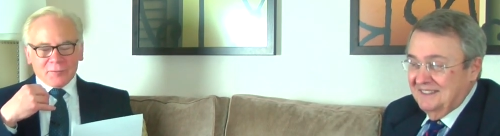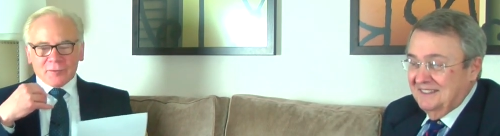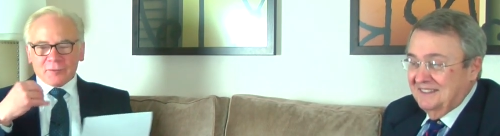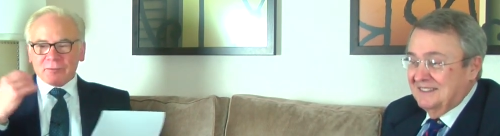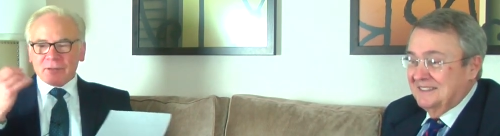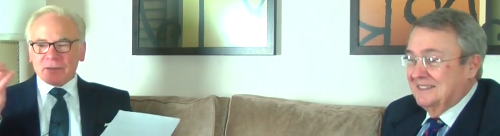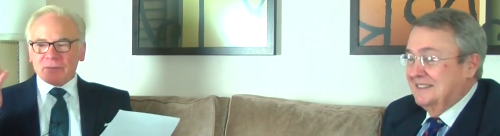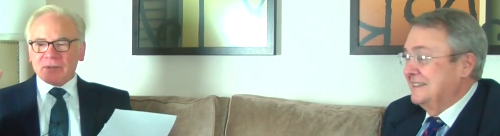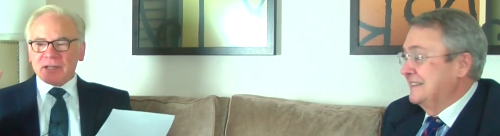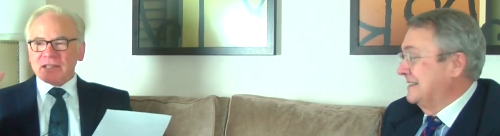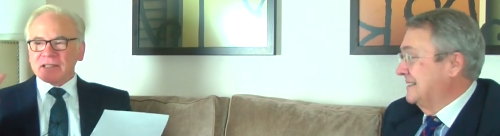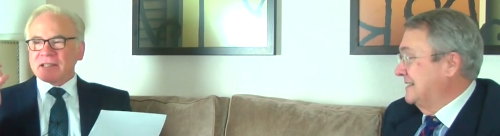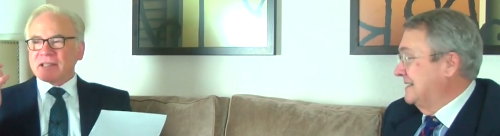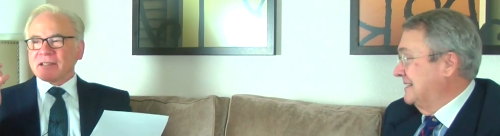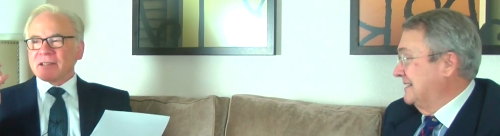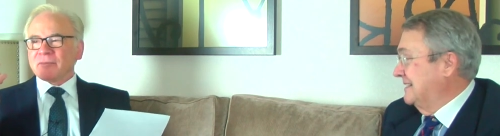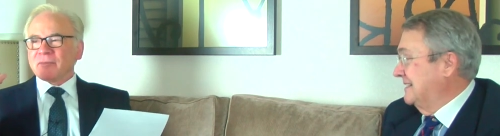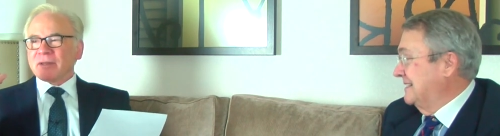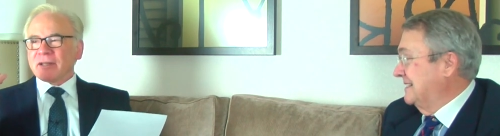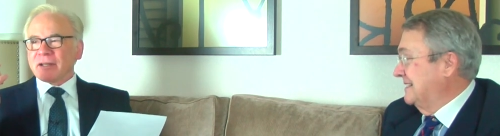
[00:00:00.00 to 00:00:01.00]
Speaker 1: All right, when I
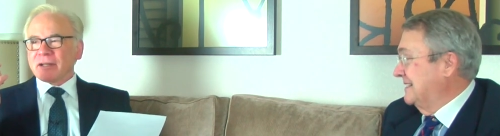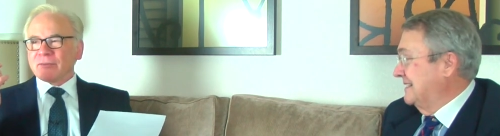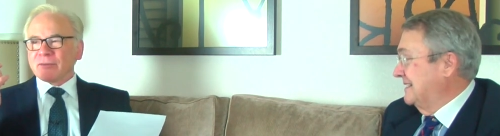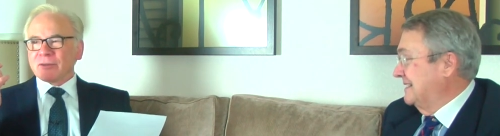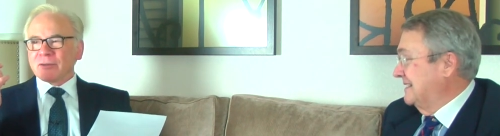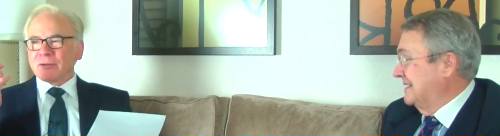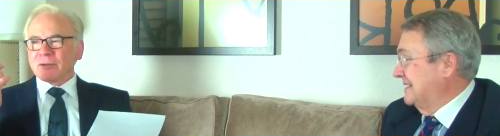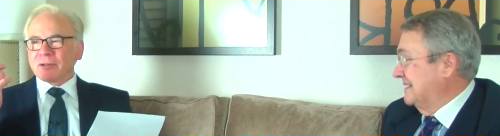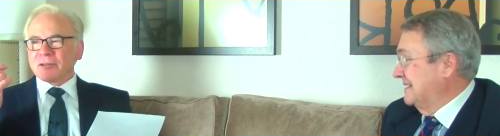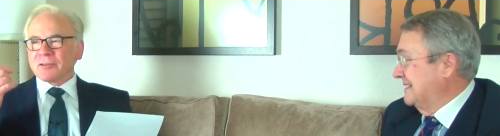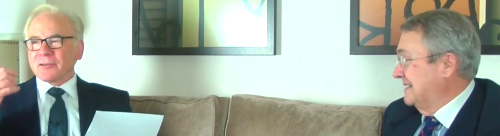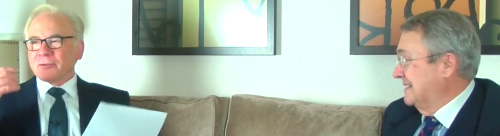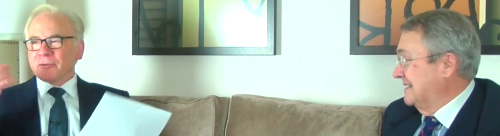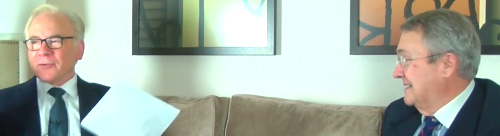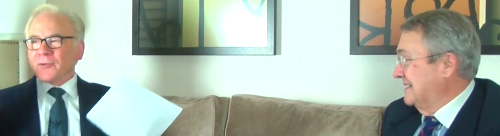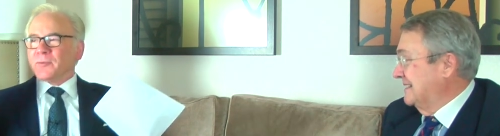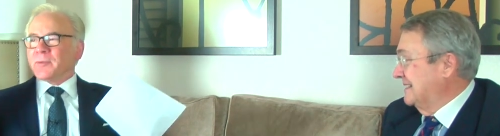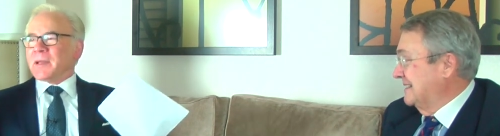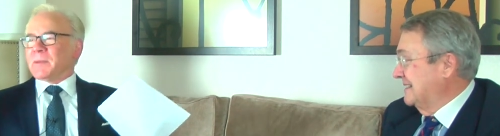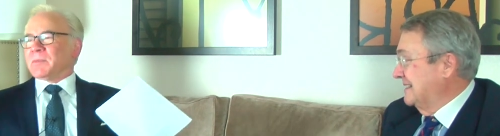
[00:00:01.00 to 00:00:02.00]
said, anybody here have a
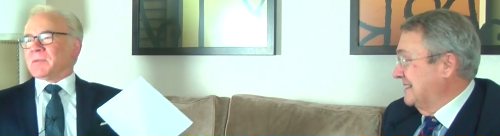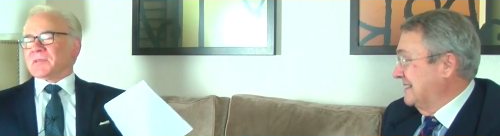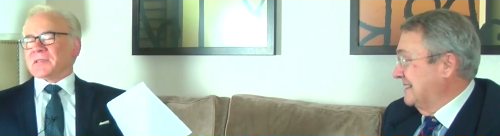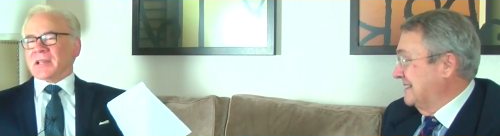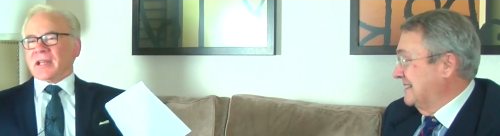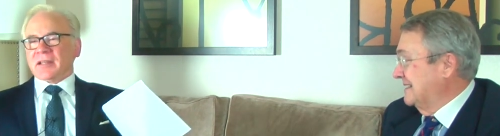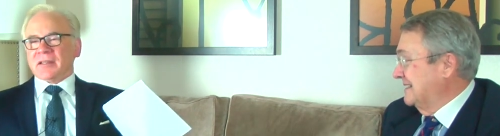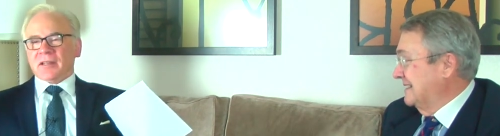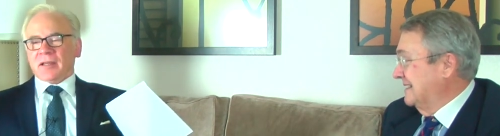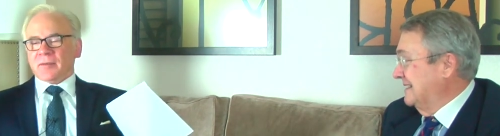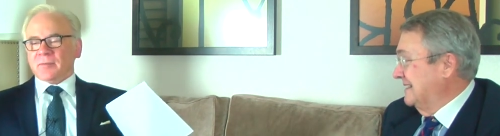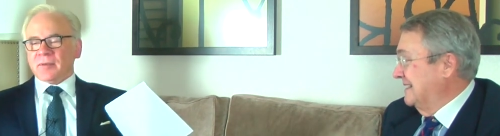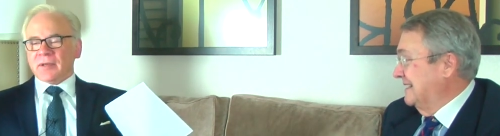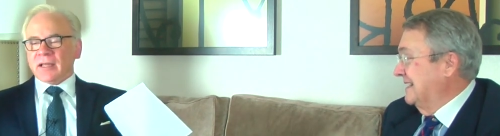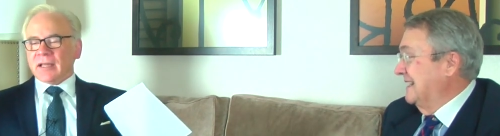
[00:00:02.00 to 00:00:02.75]
corkscrew? Two people stand up.